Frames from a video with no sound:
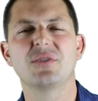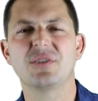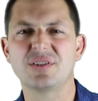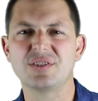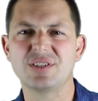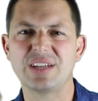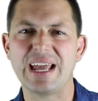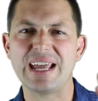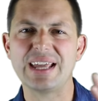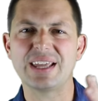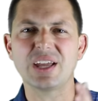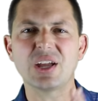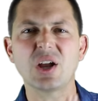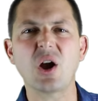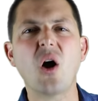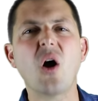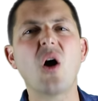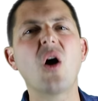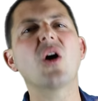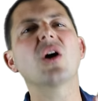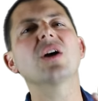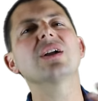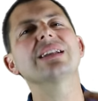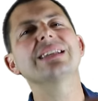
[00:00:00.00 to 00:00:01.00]
they're taking
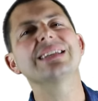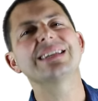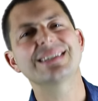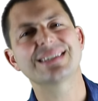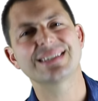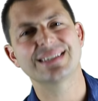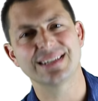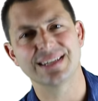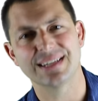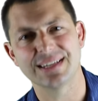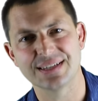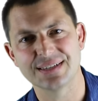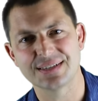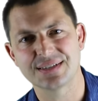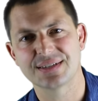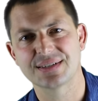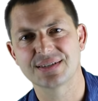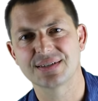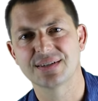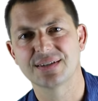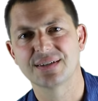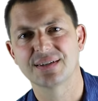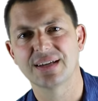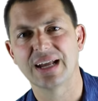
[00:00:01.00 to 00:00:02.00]
our
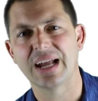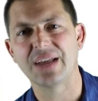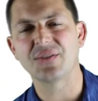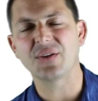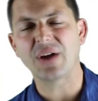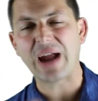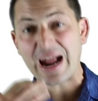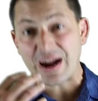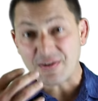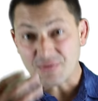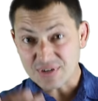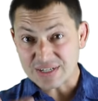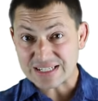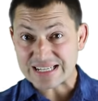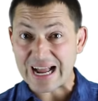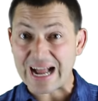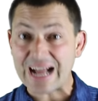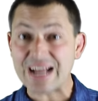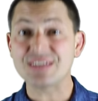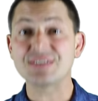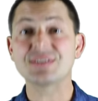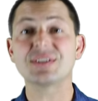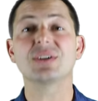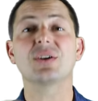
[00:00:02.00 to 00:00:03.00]
listings and they're
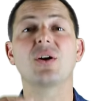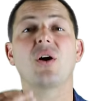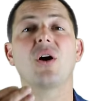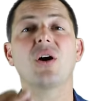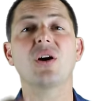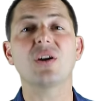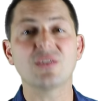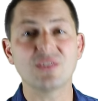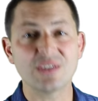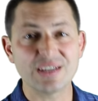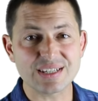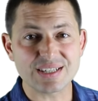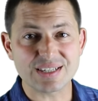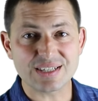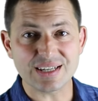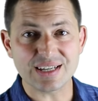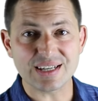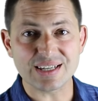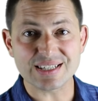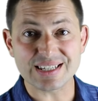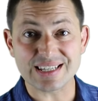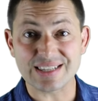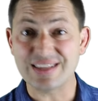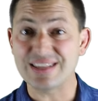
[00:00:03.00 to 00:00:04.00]
advertising our
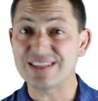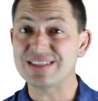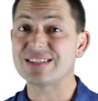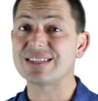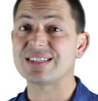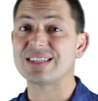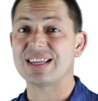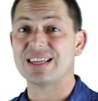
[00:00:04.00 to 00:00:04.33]
listings and then